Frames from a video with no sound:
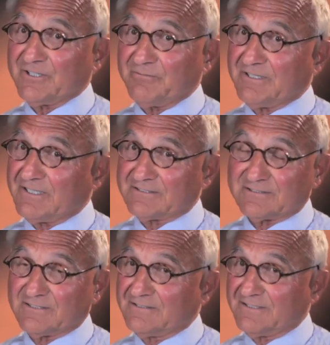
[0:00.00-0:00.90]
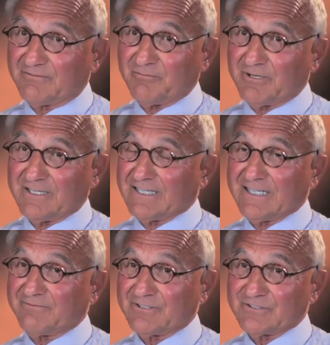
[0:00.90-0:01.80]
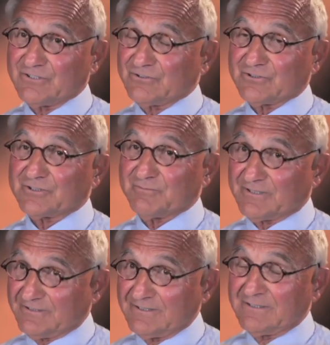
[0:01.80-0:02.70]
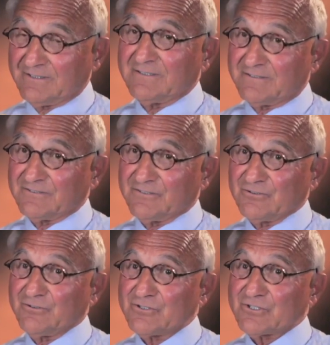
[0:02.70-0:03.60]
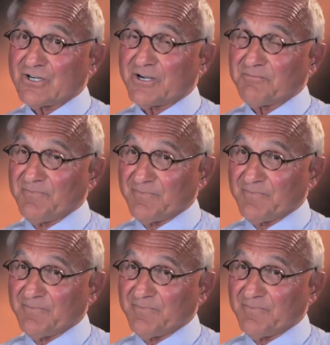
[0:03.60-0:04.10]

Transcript: I mean, that's everybody can have excuses, but you do the job,